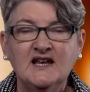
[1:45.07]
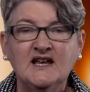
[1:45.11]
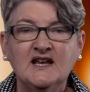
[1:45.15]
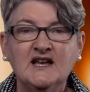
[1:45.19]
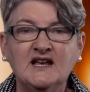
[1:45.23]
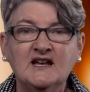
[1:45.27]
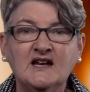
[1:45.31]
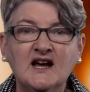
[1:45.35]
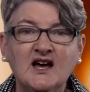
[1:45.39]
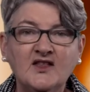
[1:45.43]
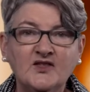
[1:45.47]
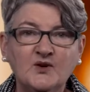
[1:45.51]

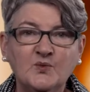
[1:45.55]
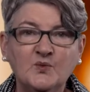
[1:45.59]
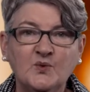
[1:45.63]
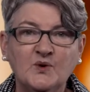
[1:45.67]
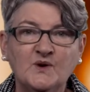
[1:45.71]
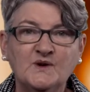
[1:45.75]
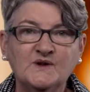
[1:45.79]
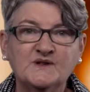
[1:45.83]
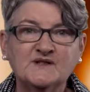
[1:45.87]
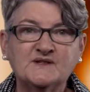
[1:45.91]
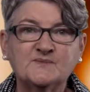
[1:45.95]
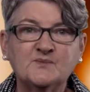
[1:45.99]
In other
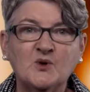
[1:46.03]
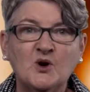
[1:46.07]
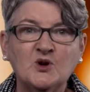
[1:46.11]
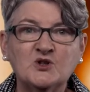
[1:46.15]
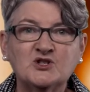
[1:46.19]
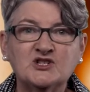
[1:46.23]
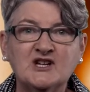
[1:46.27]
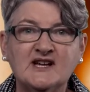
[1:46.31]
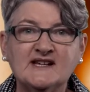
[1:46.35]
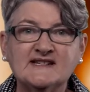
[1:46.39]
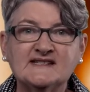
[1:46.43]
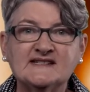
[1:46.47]
words,
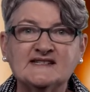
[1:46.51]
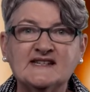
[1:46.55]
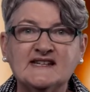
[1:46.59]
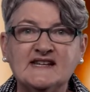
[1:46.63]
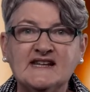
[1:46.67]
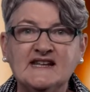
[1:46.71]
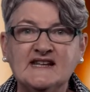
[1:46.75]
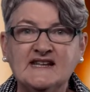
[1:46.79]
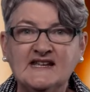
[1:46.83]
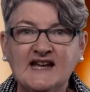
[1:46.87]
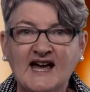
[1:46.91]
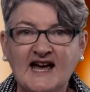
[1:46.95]
projects that
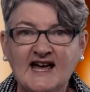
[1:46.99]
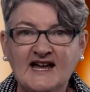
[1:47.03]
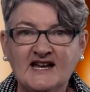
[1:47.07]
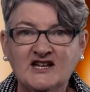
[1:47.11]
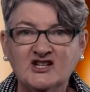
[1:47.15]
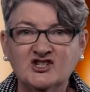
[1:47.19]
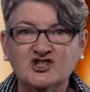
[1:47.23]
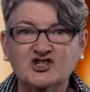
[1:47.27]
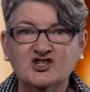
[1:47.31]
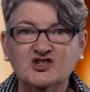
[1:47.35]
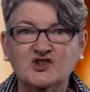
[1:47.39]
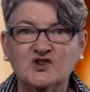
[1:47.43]

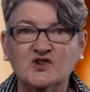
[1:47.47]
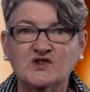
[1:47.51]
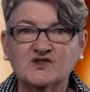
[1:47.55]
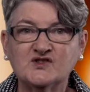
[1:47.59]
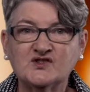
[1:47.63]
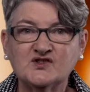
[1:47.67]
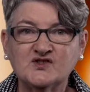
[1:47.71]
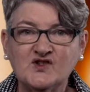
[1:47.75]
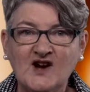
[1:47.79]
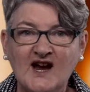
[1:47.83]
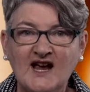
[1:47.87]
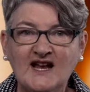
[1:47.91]
engage
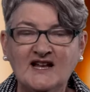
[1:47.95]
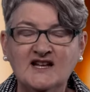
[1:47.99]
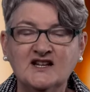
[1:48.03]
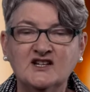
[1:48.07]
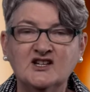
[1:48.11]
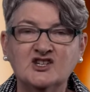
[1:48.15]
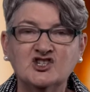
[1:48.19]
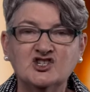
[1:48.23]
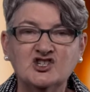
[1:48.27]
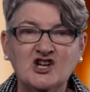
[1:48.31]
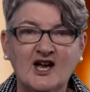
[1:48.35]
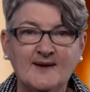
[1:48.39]

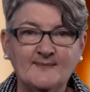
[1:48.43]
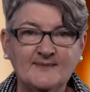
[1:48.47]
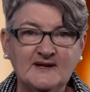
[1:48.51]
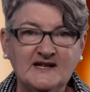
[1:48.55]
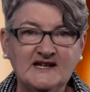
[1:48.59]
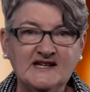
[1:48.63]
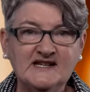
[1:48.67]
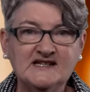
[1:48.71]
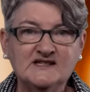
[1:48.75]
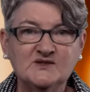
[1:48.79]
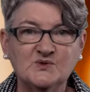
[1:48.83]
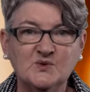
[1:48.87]
Australian and
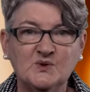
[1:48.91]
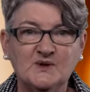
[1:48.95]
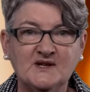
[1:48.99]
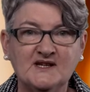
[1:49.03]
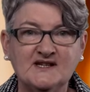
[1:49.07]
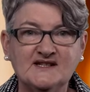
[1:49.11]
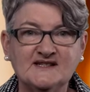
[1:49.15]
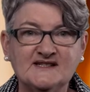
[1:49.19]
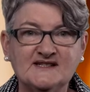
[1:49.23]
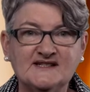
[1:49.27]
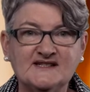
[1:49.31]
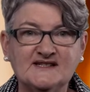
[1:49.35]
Japanese
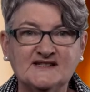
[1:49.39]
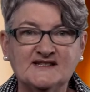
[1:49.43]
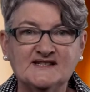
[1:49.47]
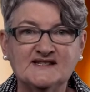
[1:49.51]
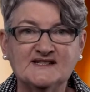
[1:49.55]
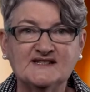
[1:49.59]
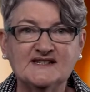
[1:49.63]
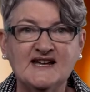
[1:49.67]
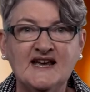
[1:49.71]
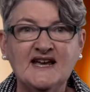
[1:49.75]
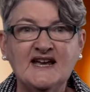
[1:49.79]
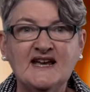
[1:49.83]

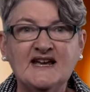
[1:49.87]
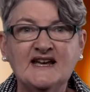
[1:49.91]
audiences